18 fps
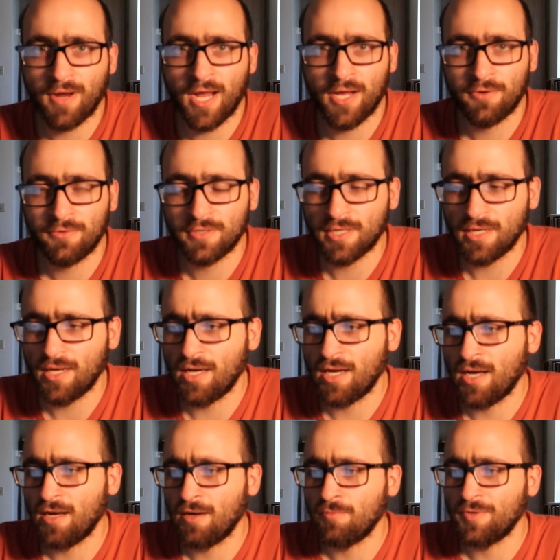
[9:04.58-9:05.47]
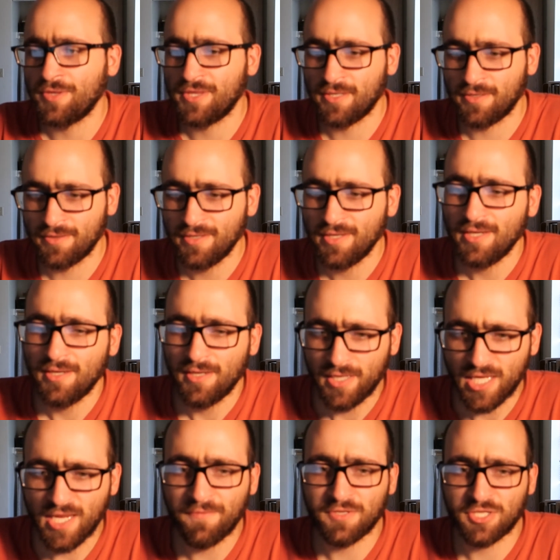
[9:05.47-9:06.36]
around uh, with the,
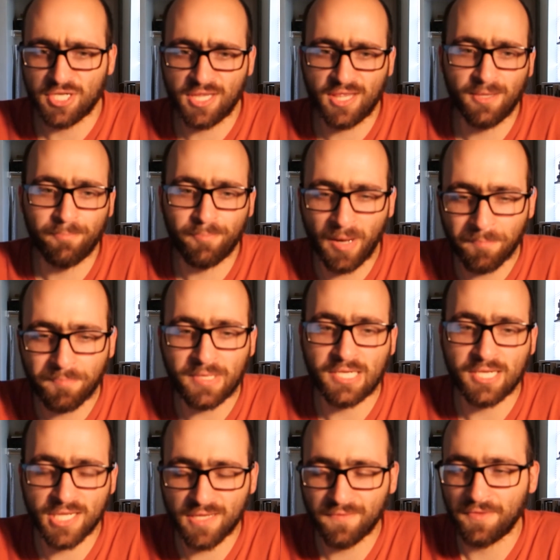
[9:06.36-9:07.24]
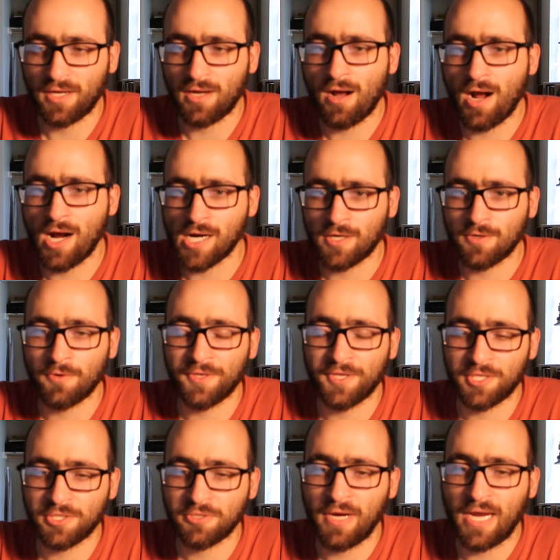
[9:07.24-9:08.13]
even just the bumpiness of the car or
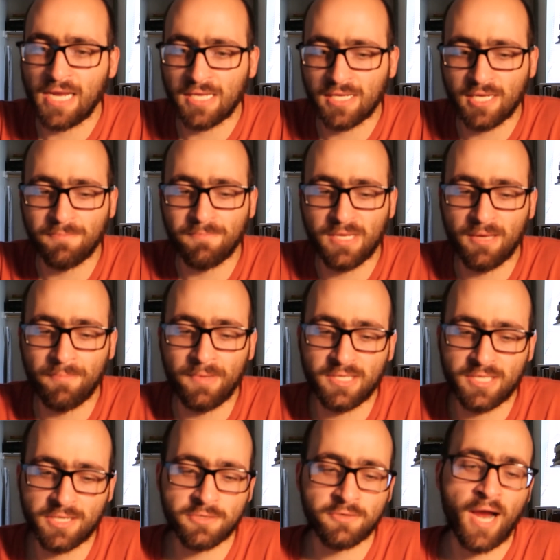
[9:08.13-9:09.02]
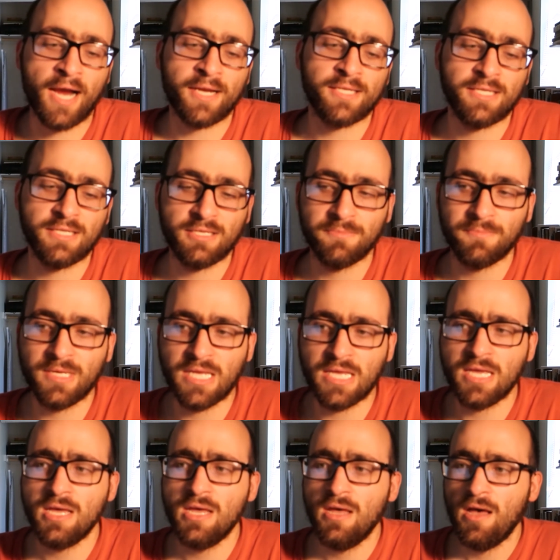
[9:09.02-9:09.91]
the train can be a bit distracting to
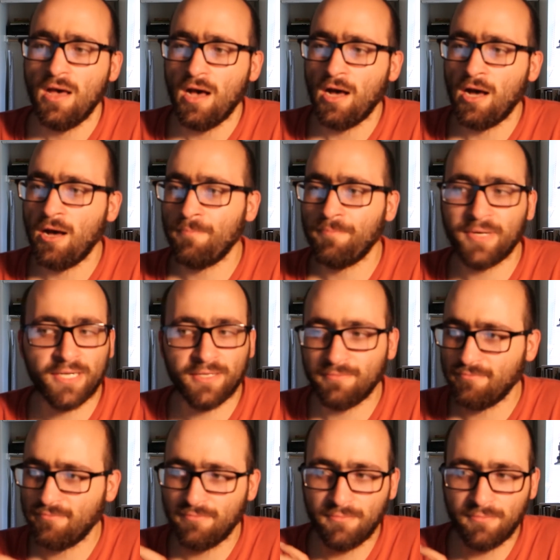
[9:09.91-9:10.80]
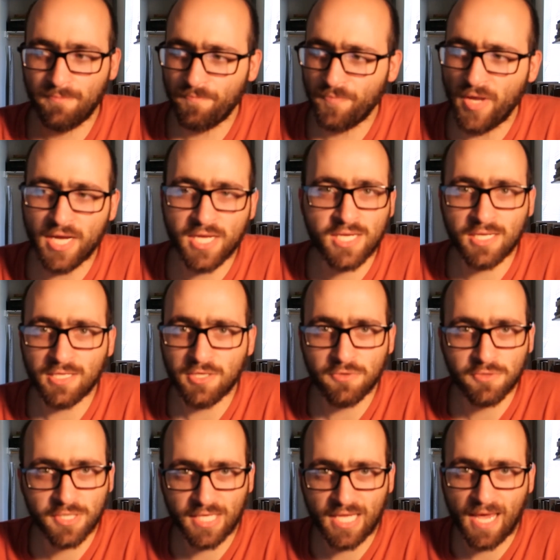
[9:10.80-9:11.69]
me. Um, but I can
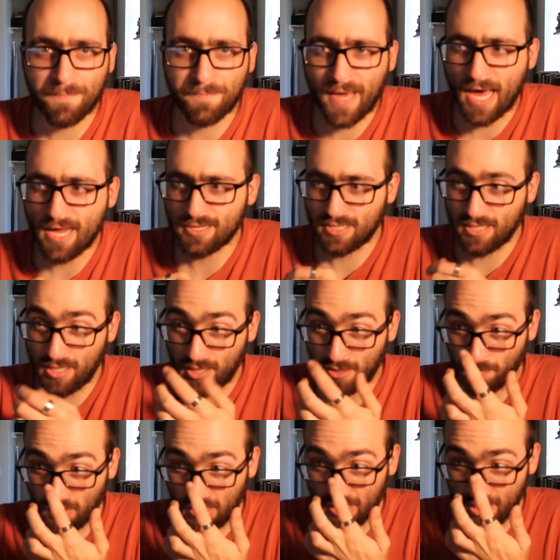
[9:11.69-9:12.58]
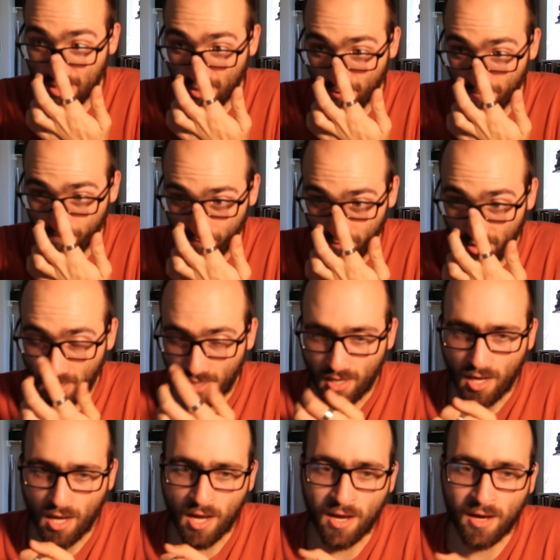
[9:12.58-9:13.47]
usually get past it and read there.
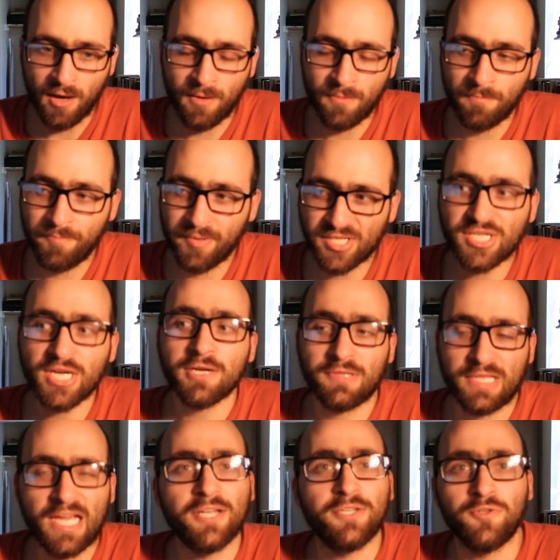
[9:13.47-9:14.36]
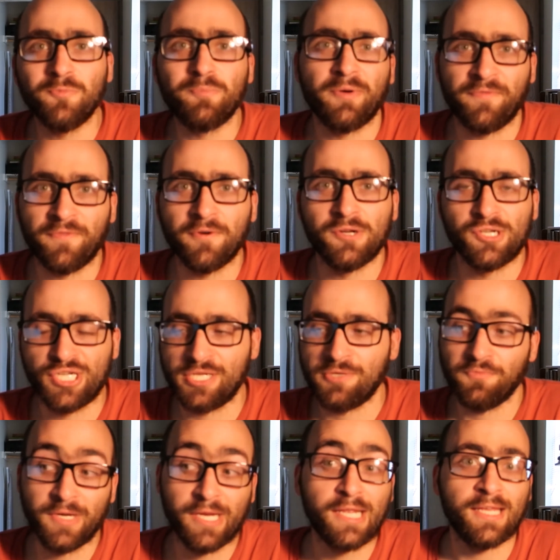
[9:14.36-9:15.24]
Um, but generally I do prefer
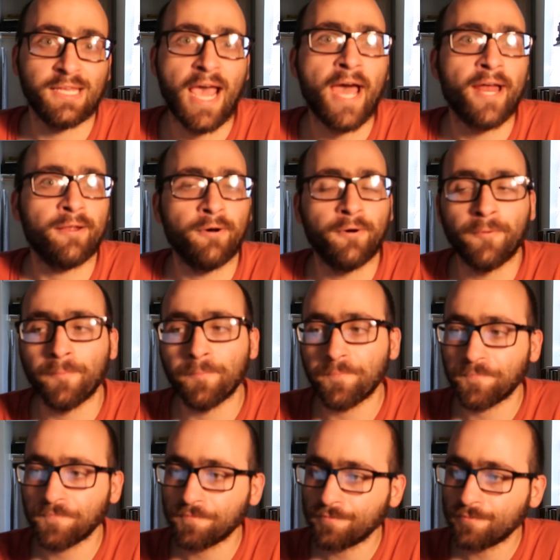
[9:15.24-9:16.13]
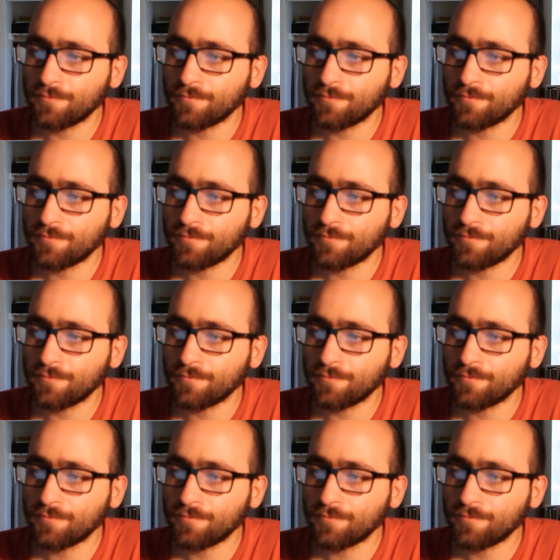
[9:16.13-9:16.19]
just reading at home.